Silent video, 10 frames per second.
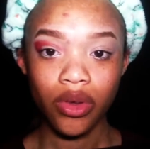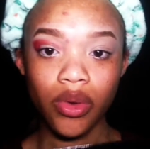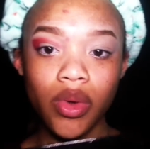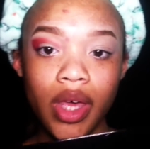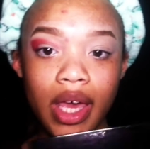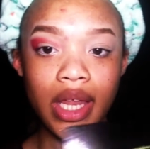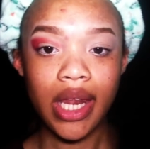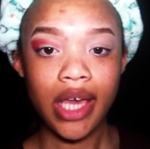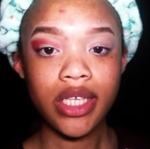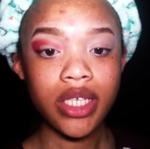Okay,
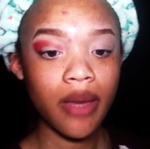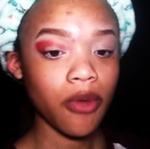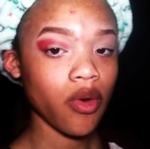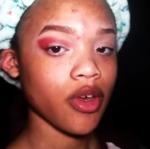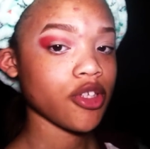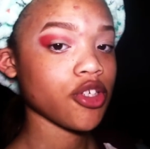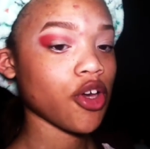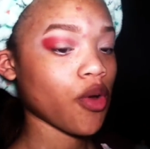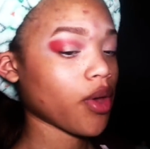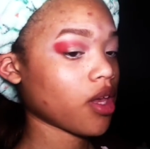next I'm going to
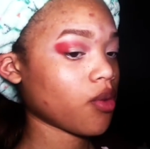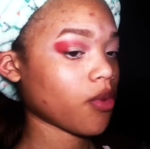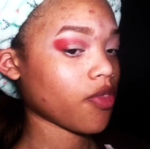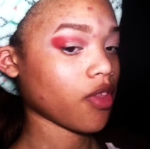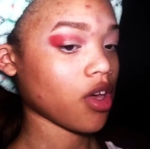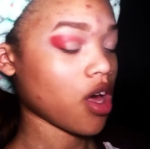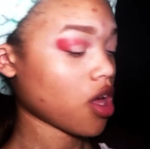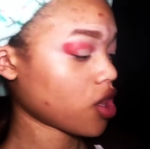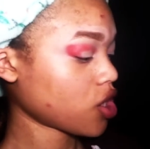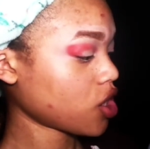go in with the
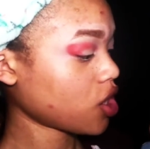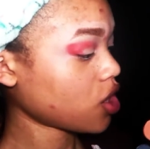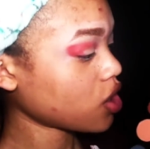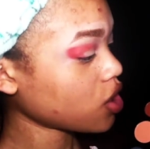color,